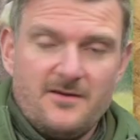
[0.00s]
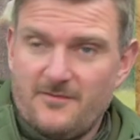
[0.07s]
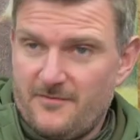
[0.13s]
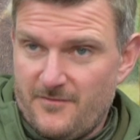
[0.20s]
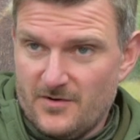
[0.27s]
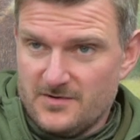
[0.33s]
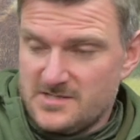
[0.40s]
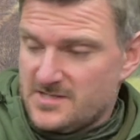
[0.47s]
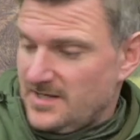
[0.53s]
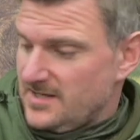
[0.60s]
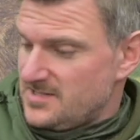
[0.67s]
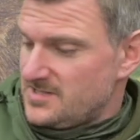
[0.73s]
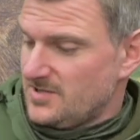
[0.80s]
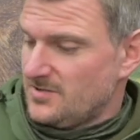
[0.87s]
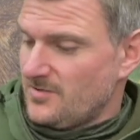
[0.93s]
front
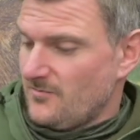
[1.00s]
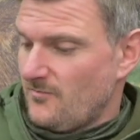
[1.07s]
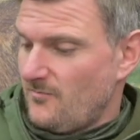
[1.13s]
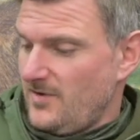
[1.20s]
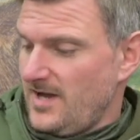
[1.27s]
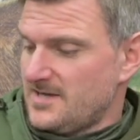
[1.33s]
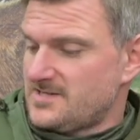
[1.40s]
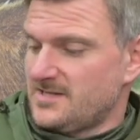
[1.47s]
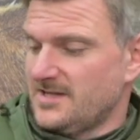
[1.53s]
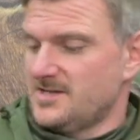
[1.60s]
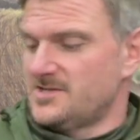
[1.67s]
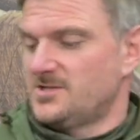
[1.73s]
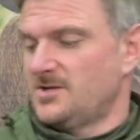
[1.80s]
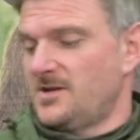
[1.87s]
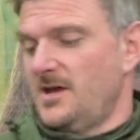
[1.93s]
sling stud, rear sling
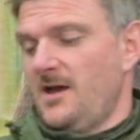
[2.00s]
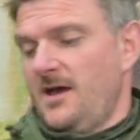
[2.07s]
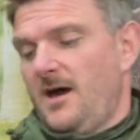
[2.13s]
stud,